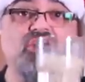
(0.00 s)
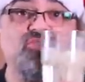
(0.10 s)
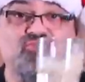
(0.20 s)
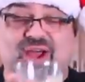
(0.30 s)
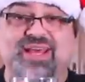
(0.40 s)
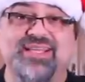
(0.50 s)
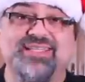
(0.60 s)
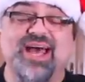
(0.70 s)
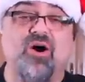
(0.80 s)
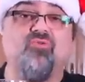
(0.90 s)
Try
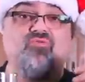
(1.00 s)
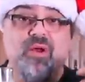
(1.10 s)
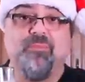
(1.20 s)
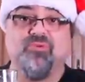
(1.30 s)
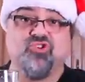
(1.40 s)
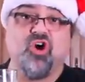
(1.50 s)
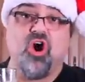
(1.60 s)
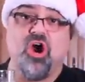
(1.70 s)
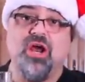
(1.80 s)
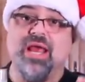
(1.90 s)
this out, Rumble
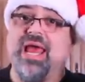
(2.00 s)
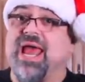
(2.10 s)
Jar,